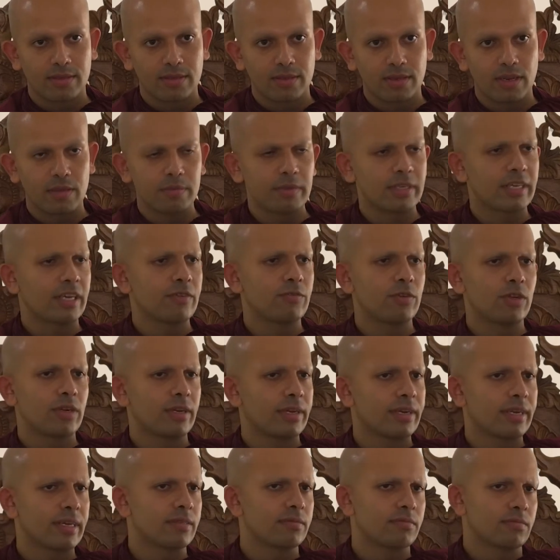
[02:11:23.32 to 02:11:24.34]
Let me give
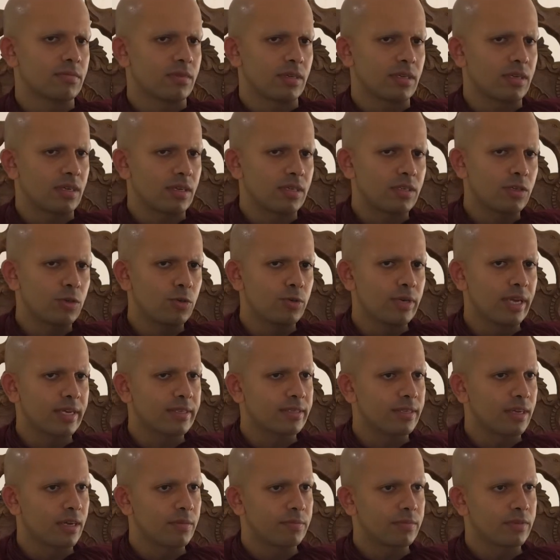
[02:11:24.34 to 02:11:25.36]
you a crude
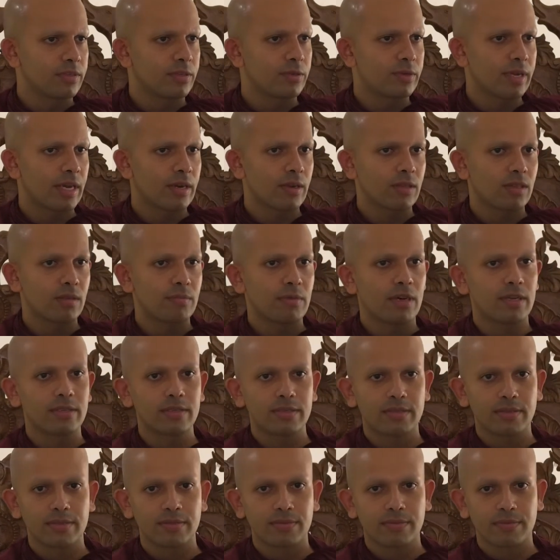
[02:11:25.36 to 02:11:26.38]
example. You get on the
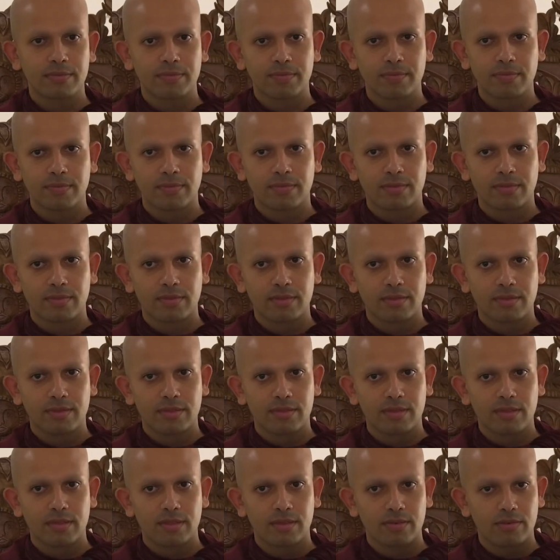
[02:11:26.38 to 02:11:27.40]
bus,
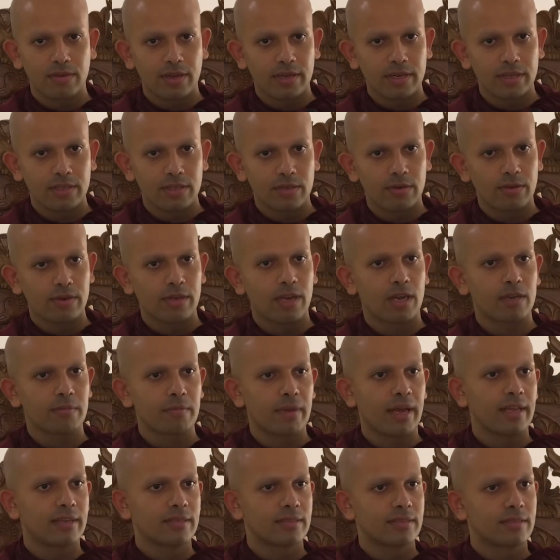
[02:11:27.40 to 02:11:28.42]
right? You're a young
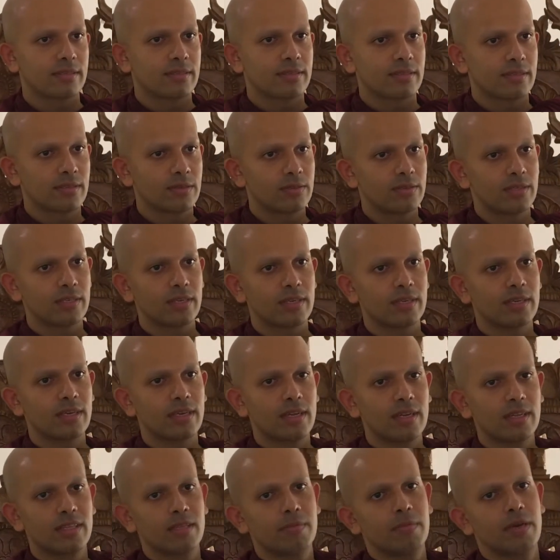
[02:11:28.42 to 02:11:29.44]
man, you see a
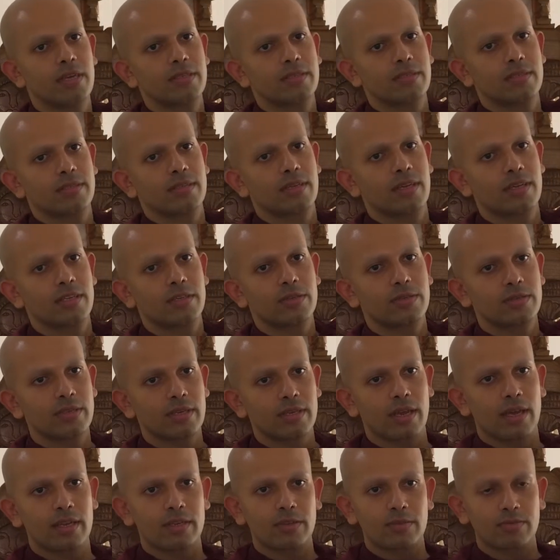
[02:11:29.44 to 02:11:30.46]
girl in the bus and
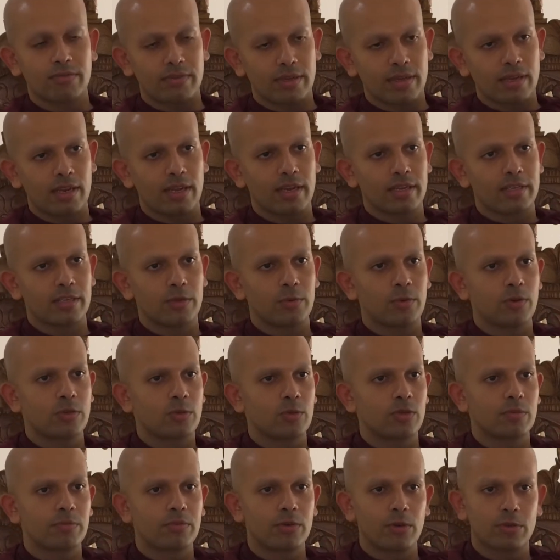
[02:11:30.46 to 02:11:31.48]
you feel like you want
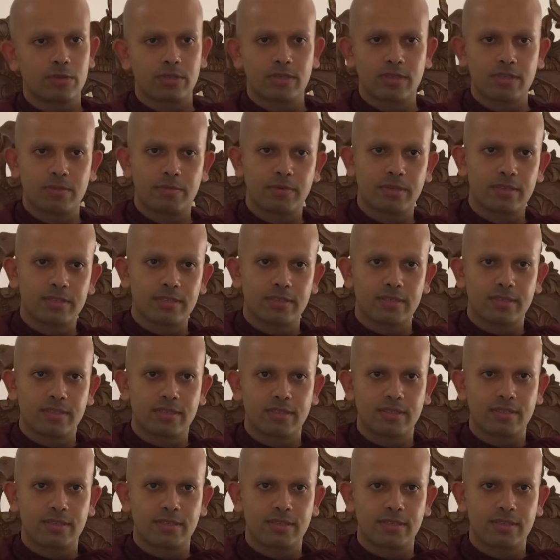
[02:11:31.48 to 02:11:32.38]
to approach this person.